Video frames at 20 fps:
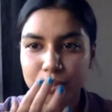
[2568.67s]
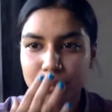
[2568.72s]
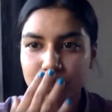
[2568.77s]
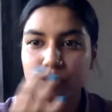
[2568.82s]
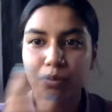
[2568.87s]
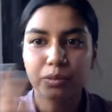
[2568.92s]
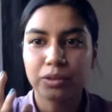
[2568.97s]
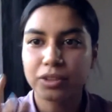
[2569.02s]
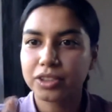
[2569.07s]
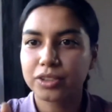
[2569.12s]
I
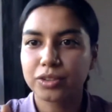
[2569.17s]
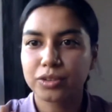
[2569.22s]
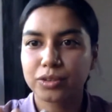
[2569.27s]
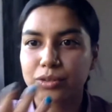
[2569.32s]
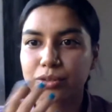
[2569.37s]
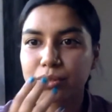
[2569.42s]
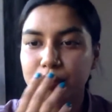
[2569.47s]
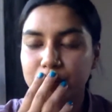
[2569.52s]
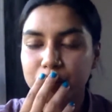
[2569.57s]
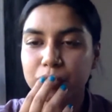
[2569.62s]
wanted
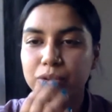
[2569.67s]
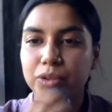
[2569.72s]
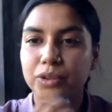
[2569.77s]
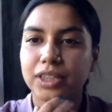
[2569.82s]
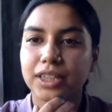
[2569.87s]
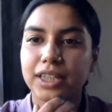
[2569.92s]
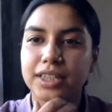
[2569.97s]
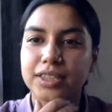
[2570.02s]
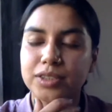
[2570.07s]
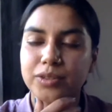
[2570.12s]
to throw a
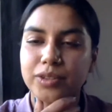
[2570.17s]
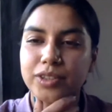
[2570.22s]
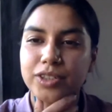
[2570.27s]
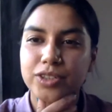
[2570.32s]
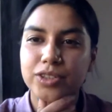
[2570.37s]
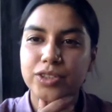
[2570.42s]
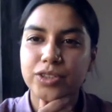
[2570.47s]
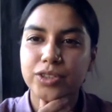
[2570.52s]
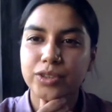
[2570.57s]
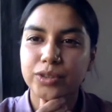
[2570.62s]
last
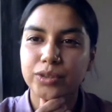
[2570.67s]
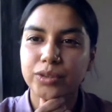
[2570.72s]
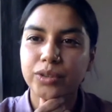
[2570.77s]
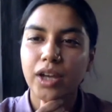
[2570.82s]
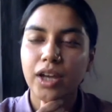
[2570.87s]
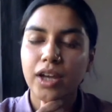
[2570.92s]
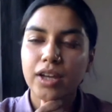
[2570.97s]
question to you.